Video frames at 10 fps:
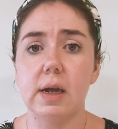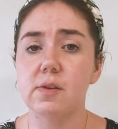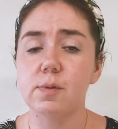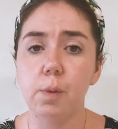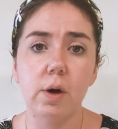Now,
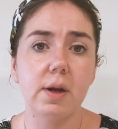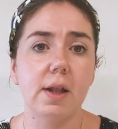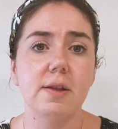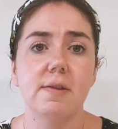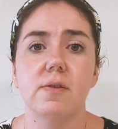SWOT
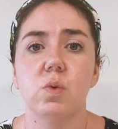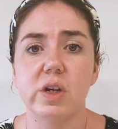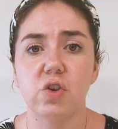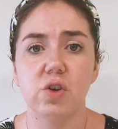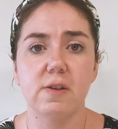analysis
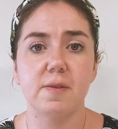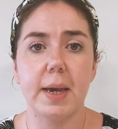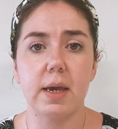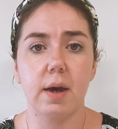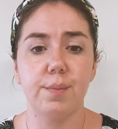questions
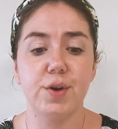may come